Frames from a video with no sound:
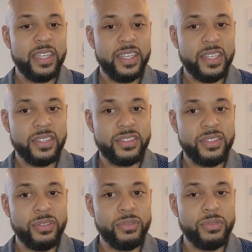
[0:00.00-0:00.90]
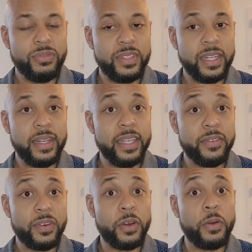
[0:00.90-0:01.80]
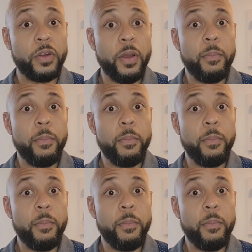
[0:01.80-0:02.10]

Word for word: is to deliver